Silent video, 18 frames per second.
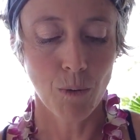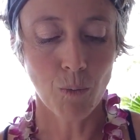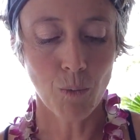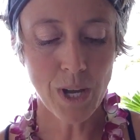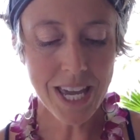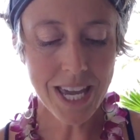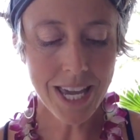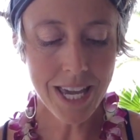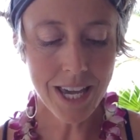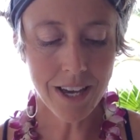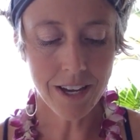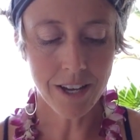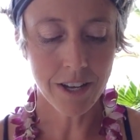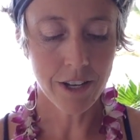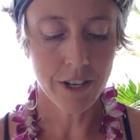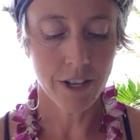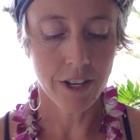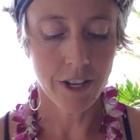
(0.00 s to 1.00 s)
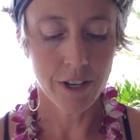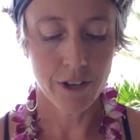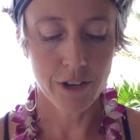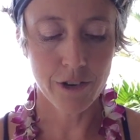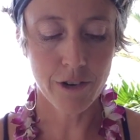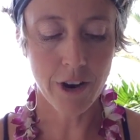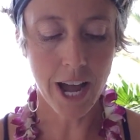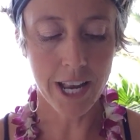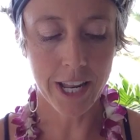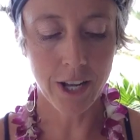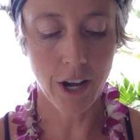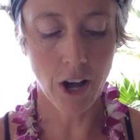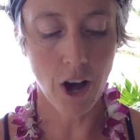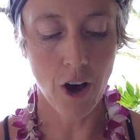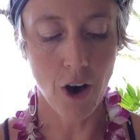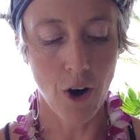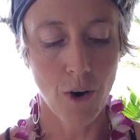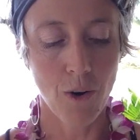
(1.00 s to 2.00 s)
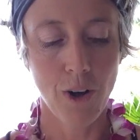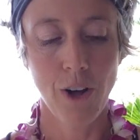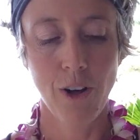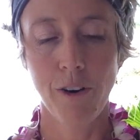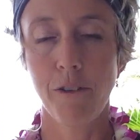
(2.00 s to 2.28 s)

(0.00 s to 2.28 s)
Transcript: We try to go